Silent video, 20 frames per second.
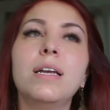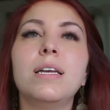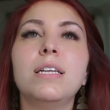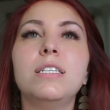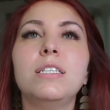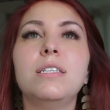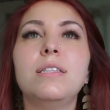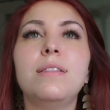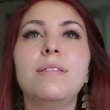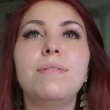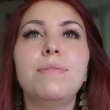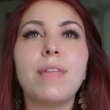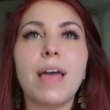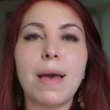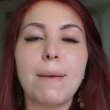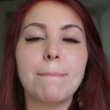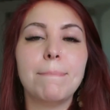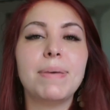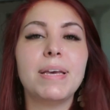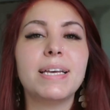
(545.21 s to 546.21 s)

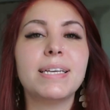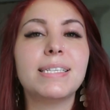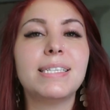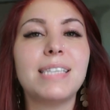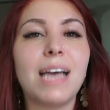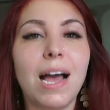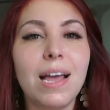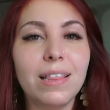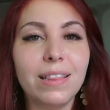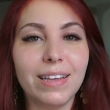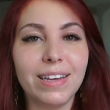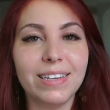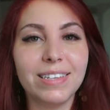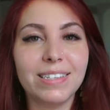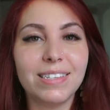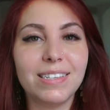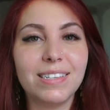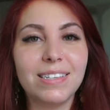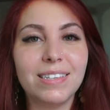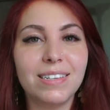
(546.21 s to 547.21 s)
them being
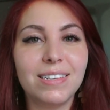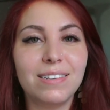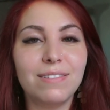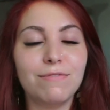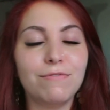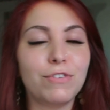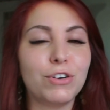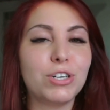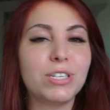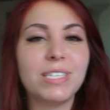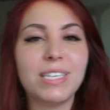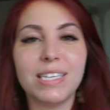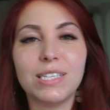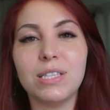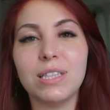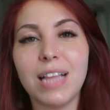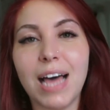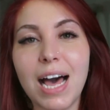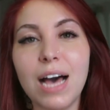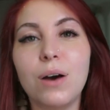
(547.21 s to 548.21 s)
silent versus
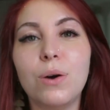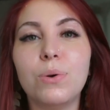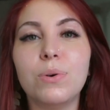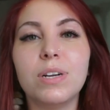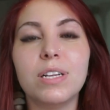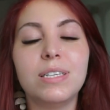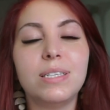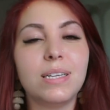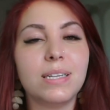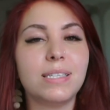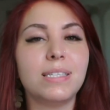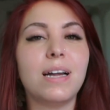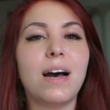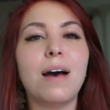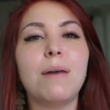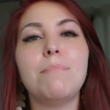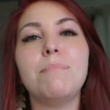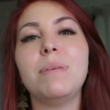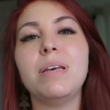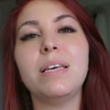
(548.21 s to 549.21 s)
loud does
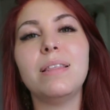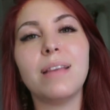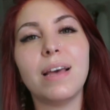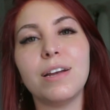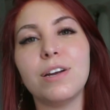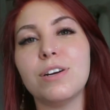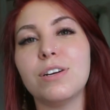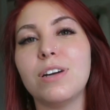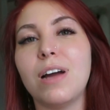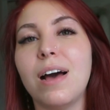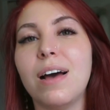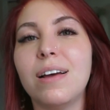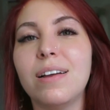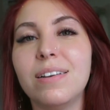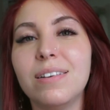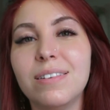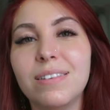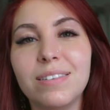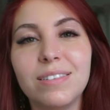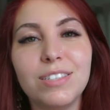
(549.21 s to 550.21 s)
not mean that you're not
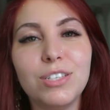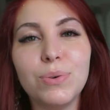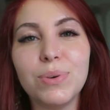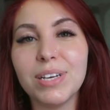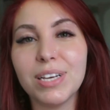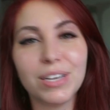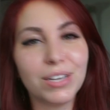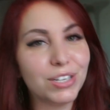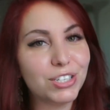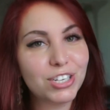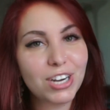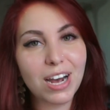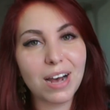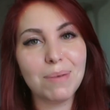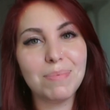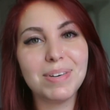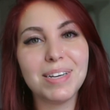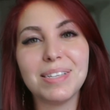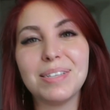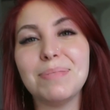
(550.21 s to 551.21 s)
doing a good
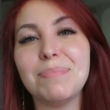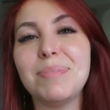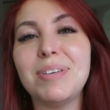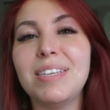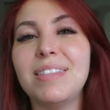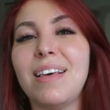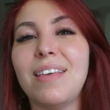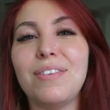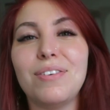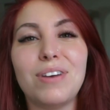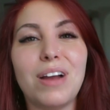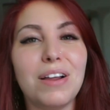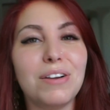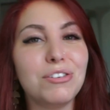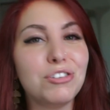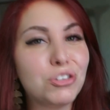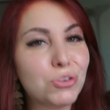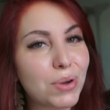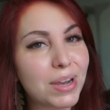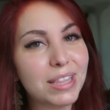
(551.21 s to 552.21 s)
job. It doesn't mean that they're not
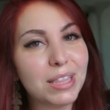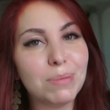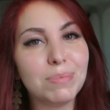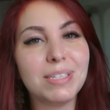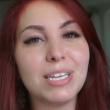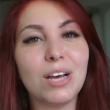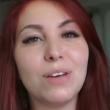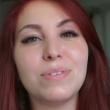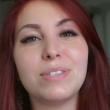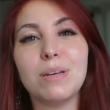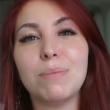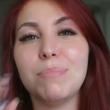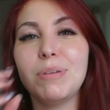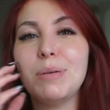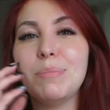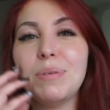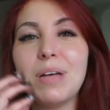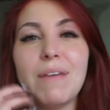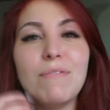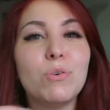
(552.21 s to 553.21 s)
enjoying themselves.
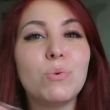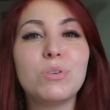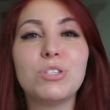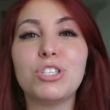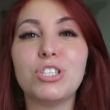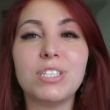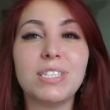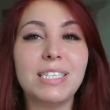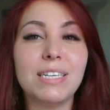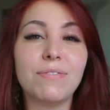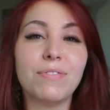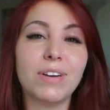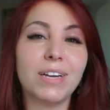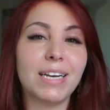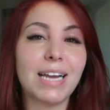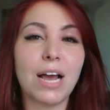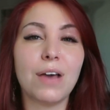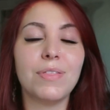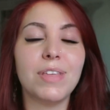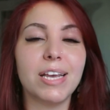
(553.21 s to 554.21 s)
Everyone's just different
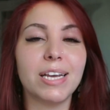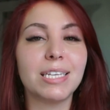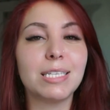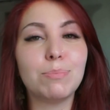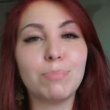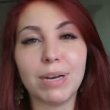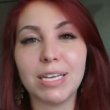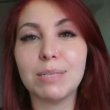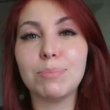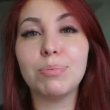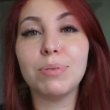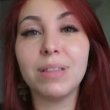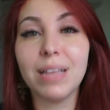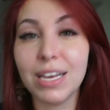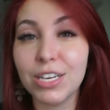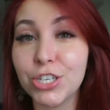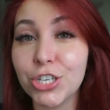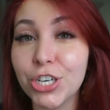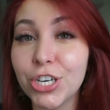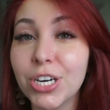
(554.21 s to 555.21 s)
in how they express
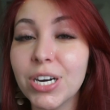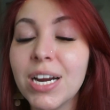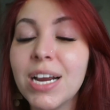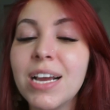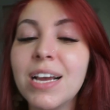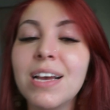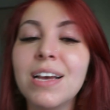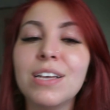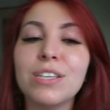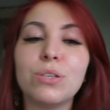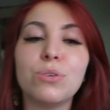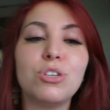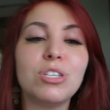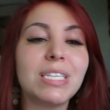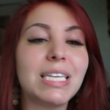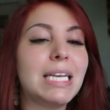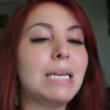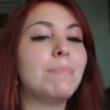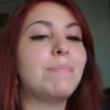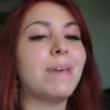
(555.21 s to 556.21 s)
pleasure. So just
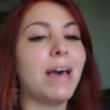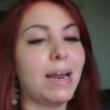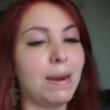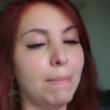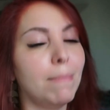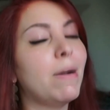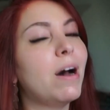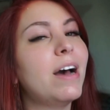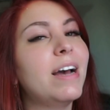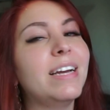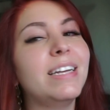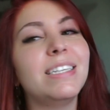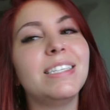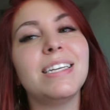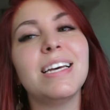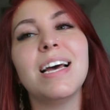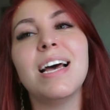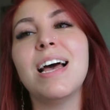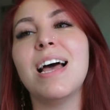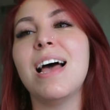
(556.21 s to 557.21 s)
keep that in mind.
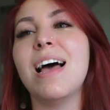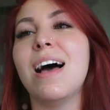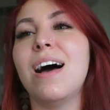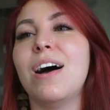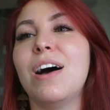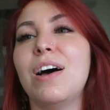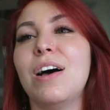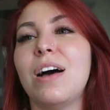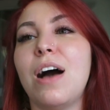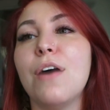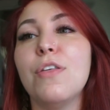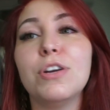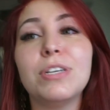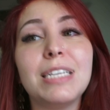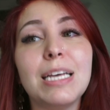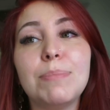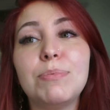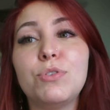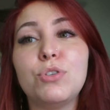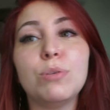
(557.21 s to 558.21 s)
Other
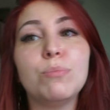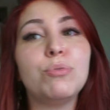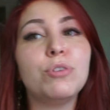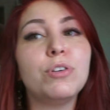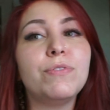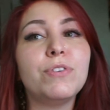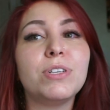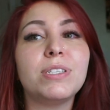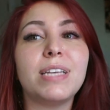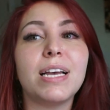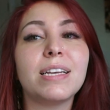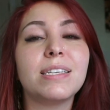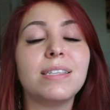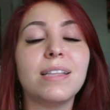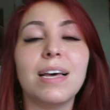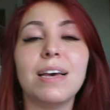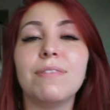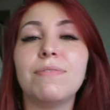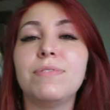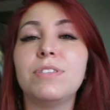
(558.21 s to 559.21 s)
tips to improve your sex
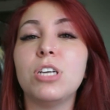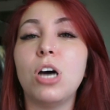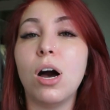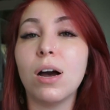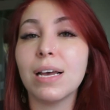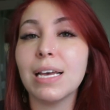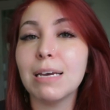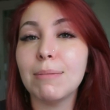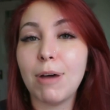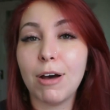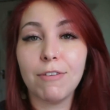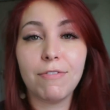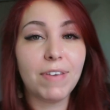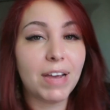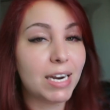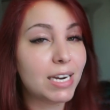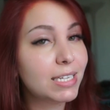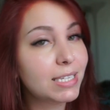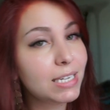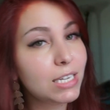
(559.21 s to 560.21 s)
life. Talking about
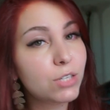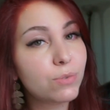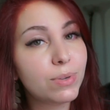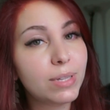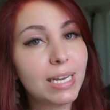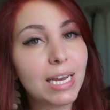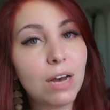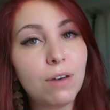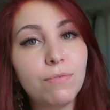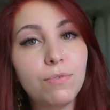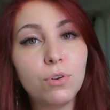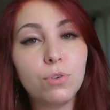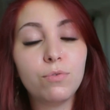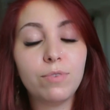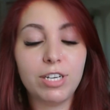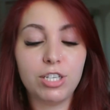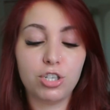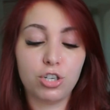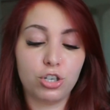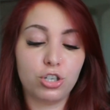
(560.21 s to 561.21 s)
fantasy is really helpful.
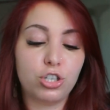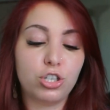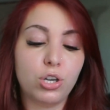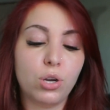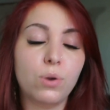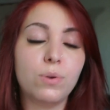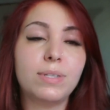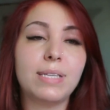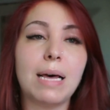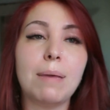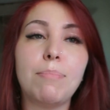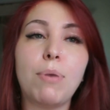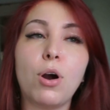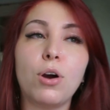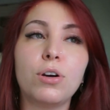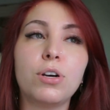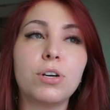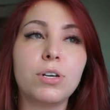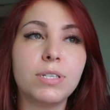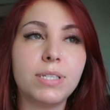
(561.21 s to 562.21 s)
Research shows that
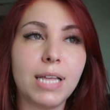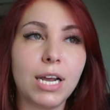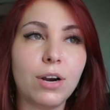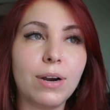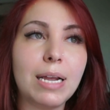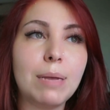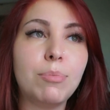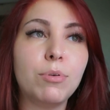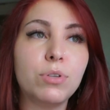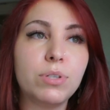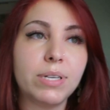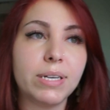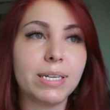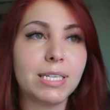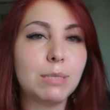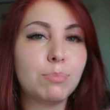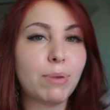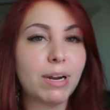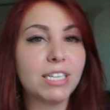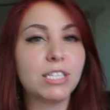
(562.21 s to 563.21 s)
partners that are able to
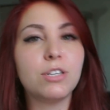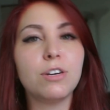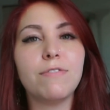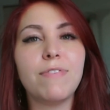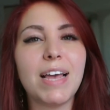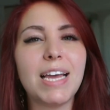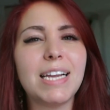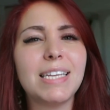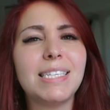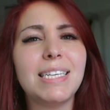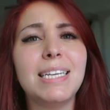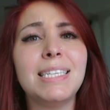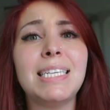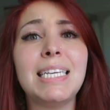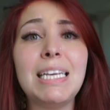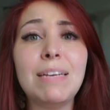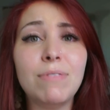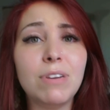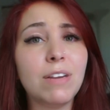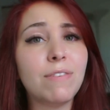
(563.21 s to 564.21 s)
express their fantasies,
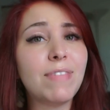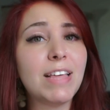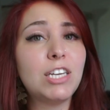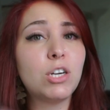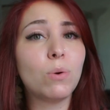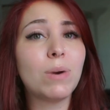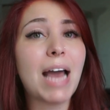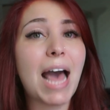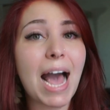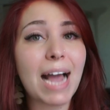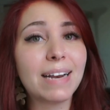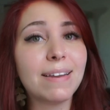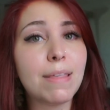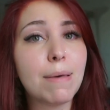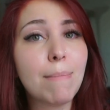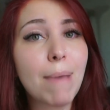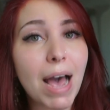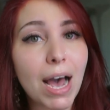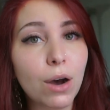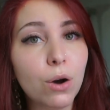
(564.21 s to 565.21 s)
even if they don't act
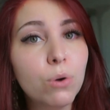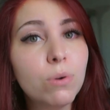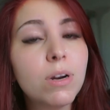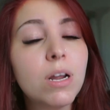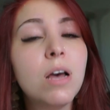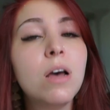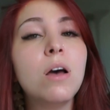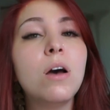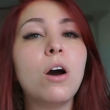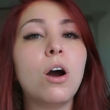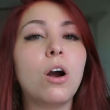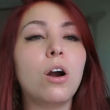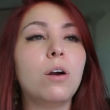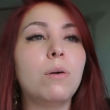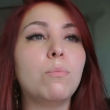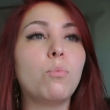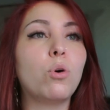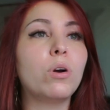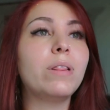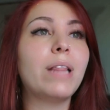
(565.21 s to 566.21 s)
them out, are
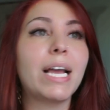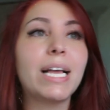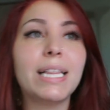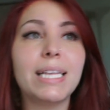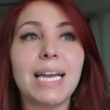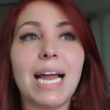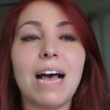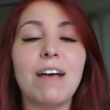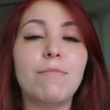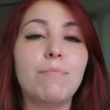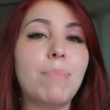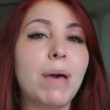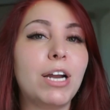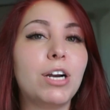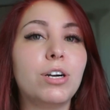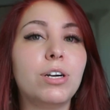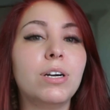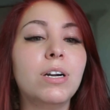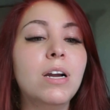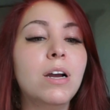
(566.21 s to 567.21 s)
more likely to have
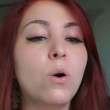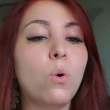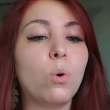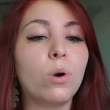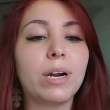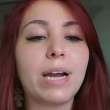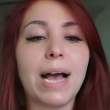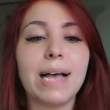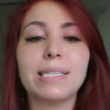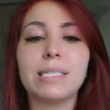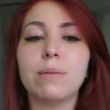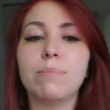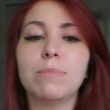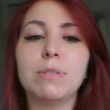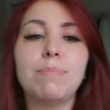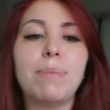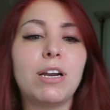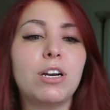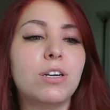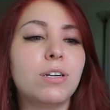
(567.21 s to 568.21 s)
better
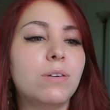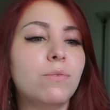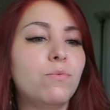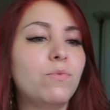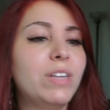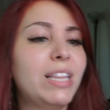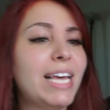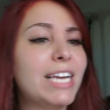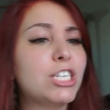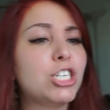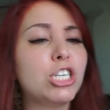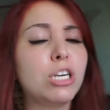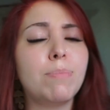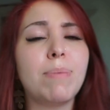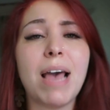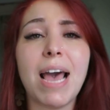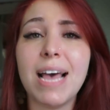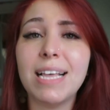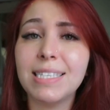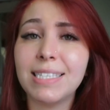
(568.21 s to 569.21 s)
orgasms, better
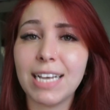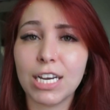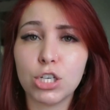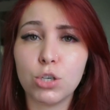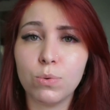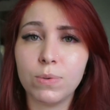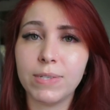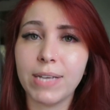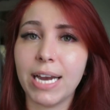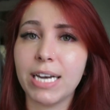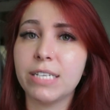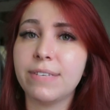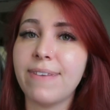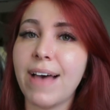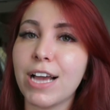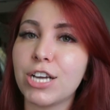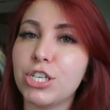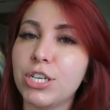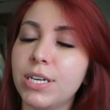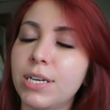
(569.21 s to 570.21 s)
relationship and sexual
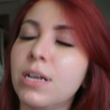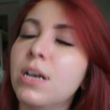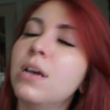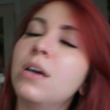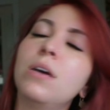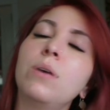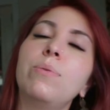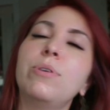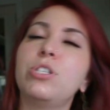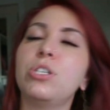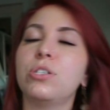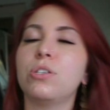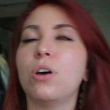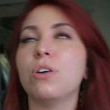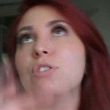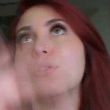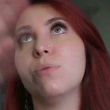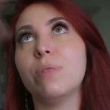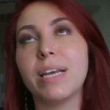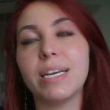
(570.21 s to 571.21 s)
satisfaction, which is
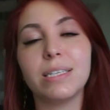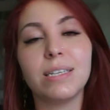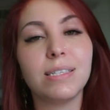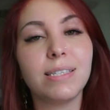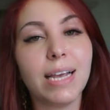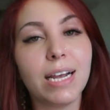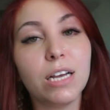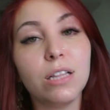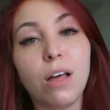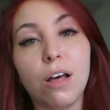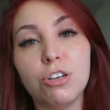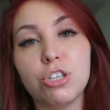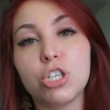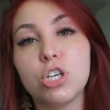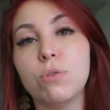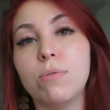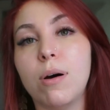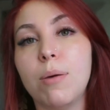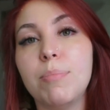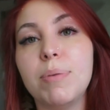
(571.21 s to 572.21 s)
also linked to
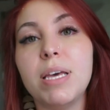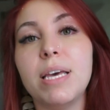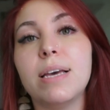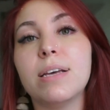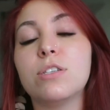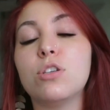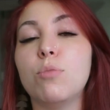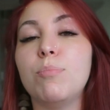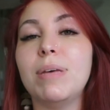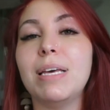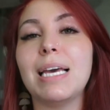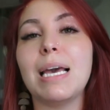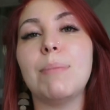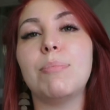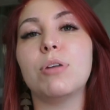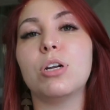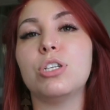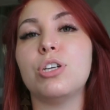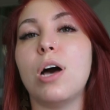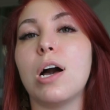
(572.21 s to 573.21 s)
psychological well-being. So being
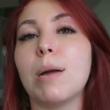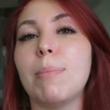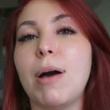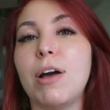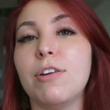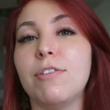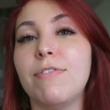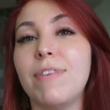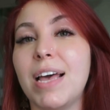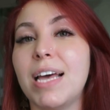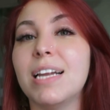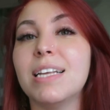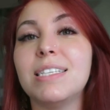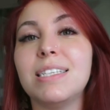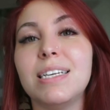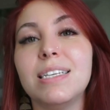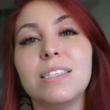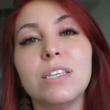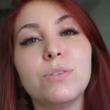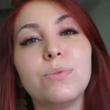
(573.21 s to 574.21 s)
able to talk about your
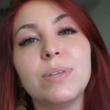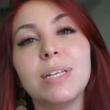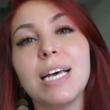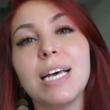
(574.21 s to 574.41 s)
fantasies is really